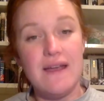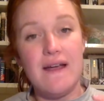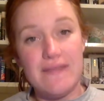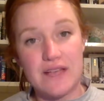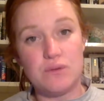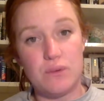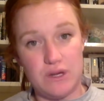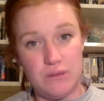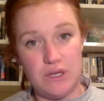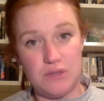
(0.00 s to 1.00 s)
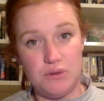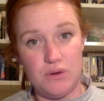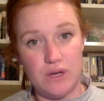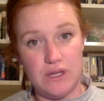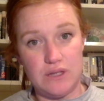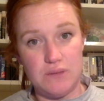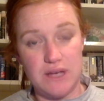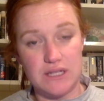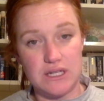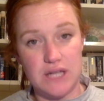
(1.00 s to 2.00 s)
And that's what we're going to be exploring in this
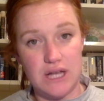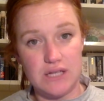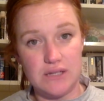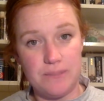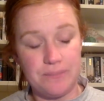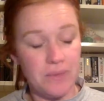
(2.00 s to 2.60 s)
masterclass.